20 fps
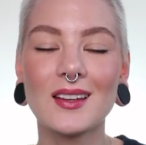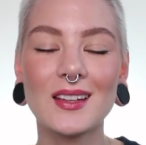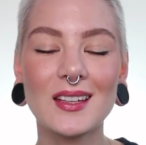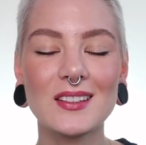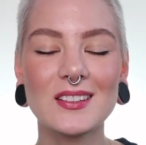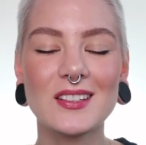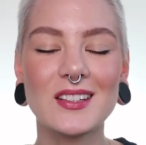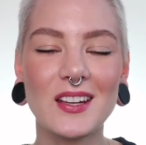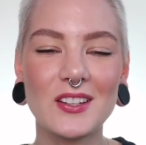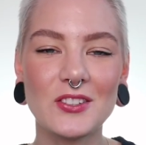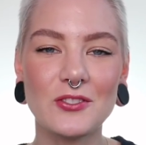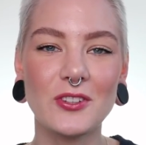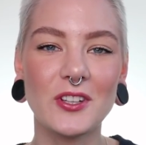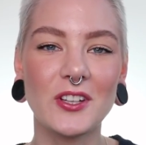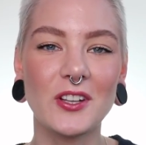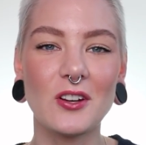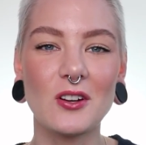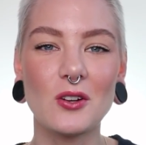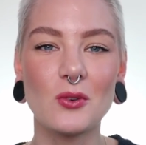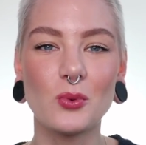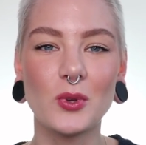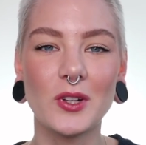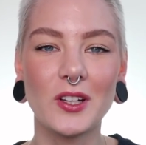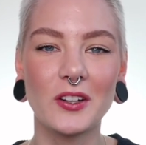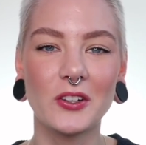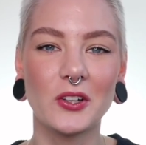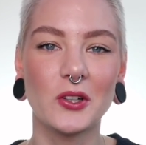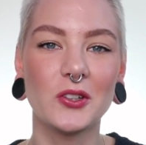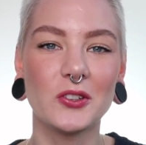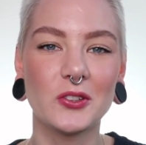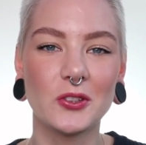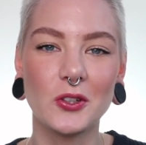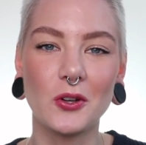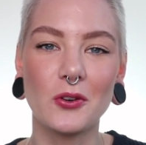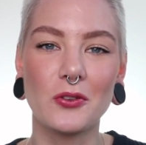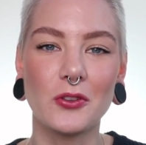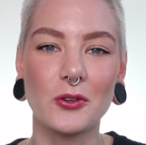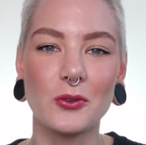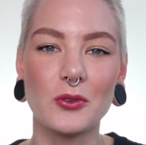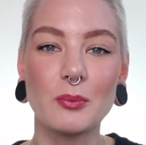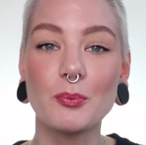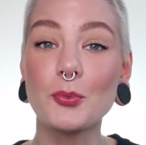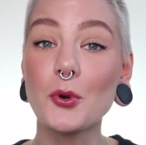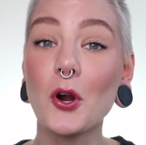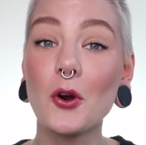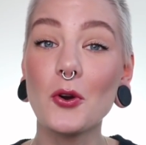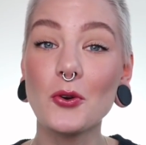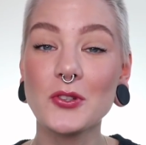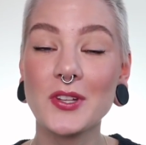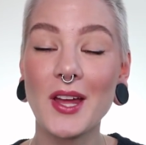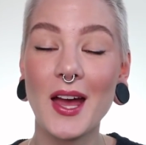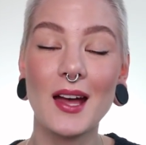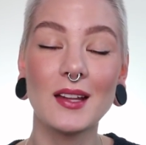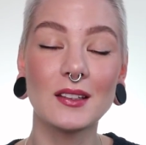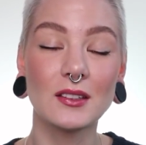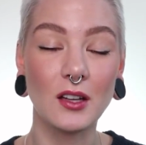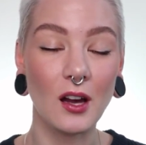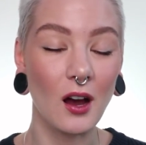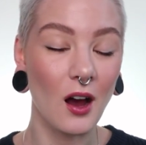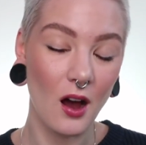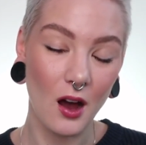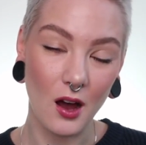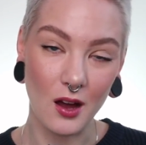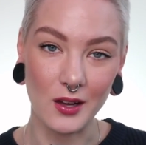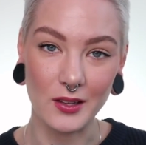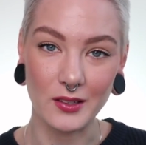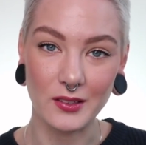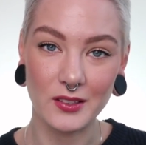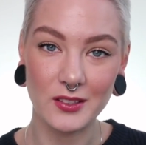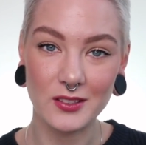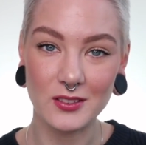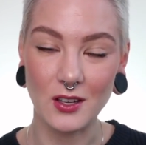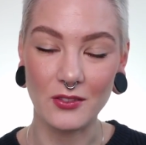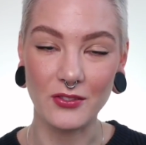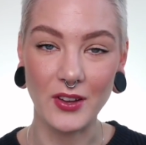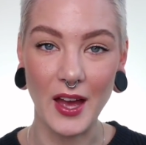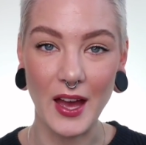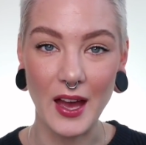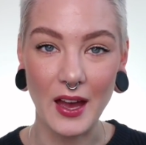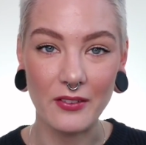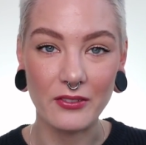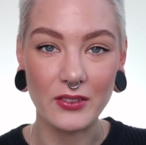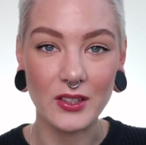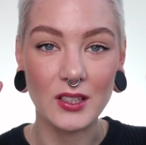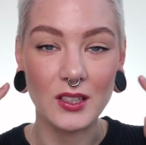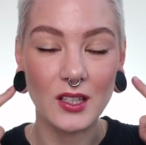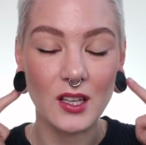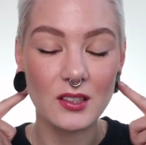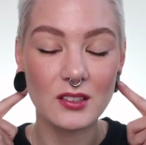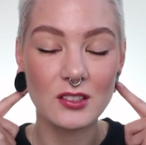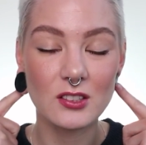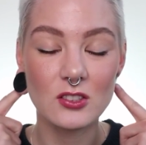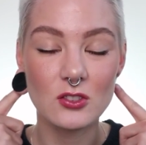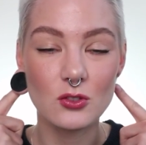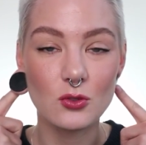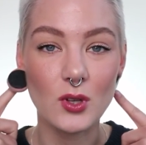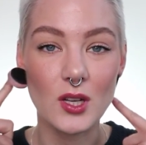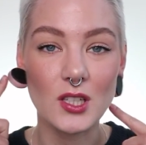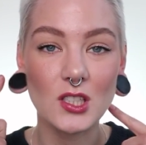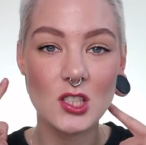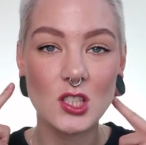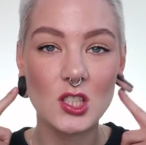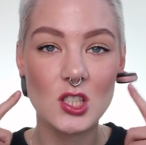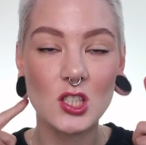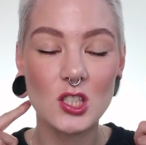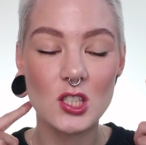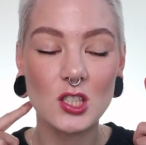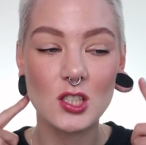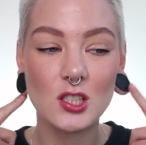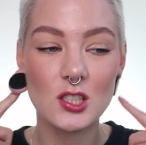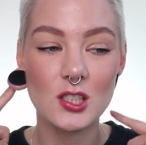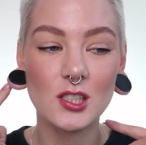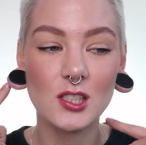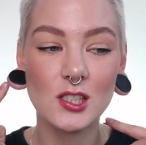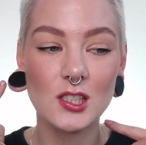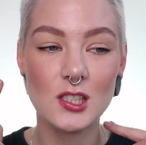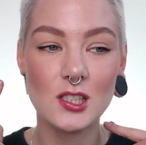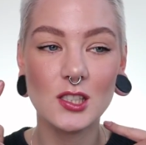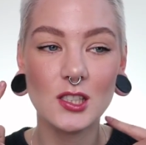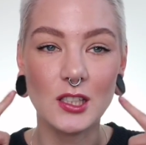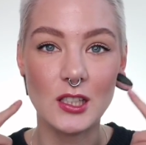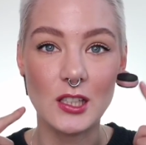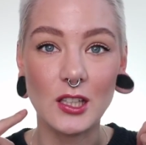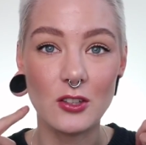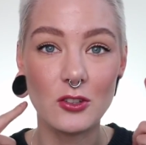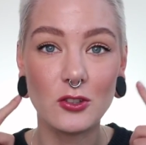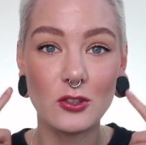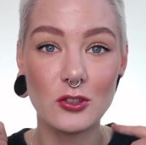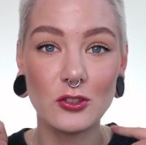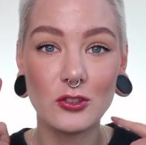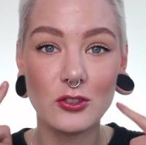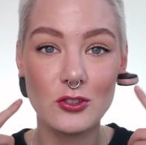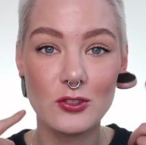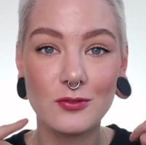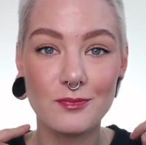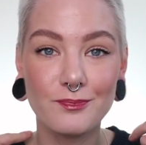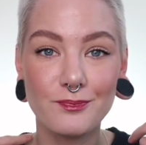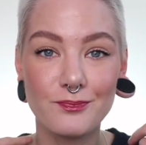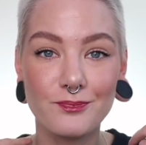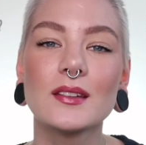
In today's video, we are going to go through the pros and cons of having stretched ears.